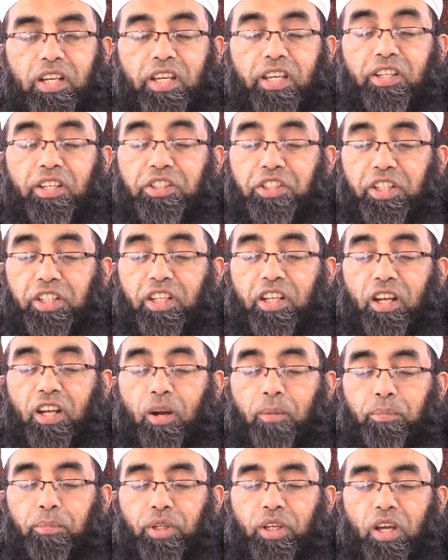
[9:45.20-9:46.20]
Irji'i
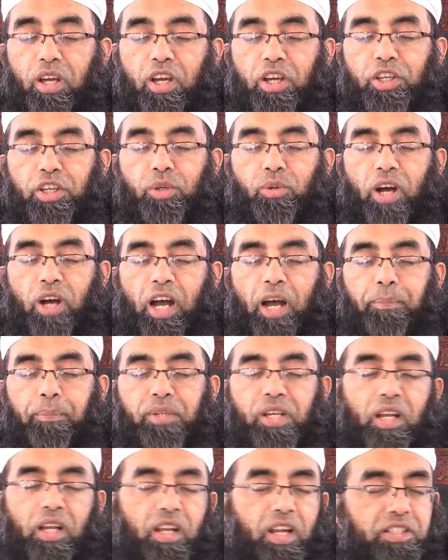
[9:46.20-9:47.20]
ila rabbik. You are
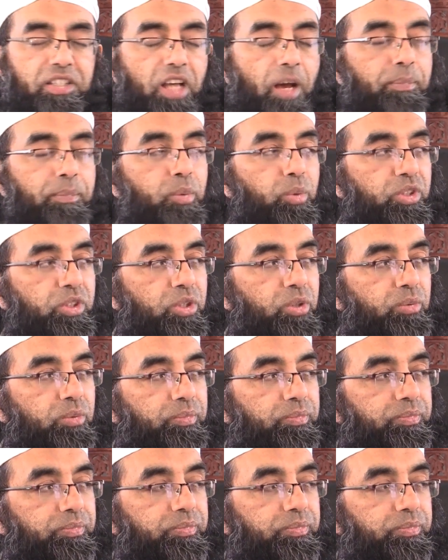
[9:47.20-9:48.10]
happy, Allah is happy with you.